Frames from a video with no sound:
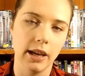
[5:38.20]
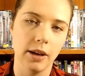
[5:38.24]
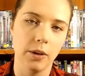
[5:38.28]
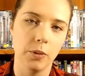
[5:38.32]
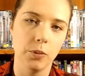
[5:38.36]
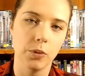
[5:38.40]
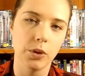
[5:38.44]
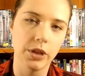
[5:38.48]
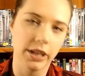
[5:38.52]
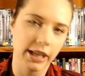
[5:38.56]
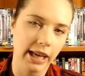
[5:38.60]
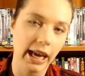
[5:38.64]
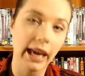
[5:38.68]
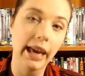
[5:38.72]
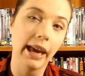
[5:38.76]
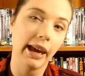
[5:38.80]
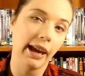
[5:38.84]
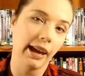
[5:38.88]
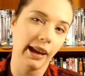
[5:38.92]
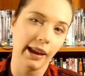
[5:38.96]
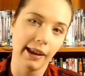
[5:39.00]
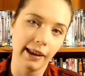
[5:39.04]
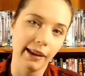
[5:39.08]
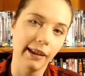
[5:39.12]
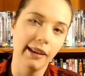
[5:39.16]
would
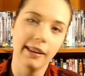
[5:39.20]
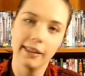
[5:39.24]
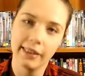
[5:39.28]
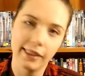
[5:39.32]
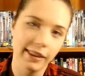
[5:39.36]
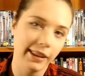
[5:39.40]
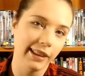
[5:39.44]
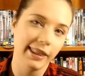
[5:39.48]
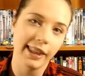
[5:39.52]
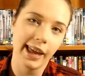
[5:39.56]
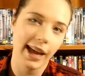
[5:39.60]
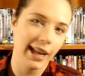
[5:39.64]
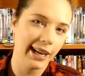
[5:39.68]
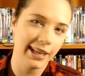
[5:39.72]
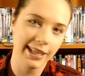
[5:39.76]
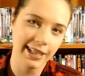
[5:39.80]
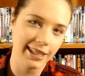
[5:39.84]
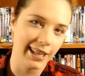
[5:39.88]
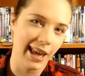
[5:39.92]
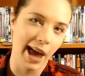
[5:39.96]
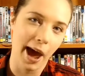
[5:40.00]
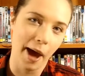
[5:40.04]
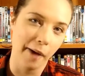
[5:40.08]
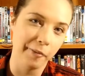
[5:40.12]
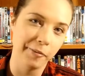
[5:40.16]
care that that has
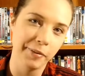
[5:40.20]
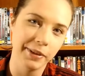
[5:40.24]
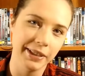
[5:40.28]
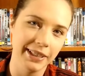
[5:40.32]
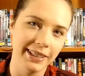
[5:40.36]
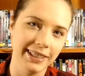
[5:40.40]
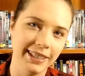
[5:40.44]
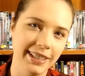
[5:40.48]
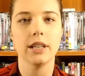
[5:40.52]
happened.